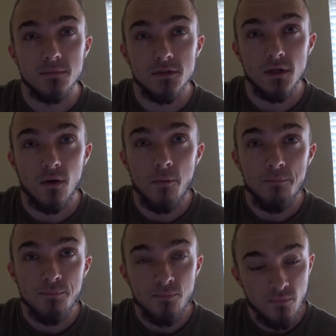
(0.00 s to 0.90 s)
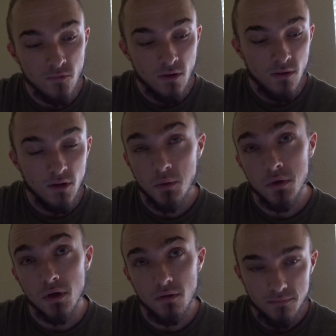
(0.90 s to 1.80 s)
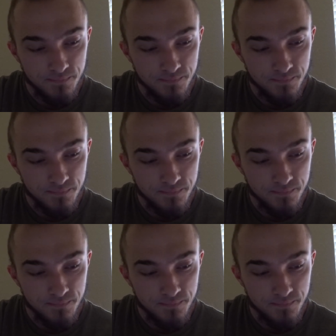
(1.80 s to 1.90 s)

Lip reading: So here we go.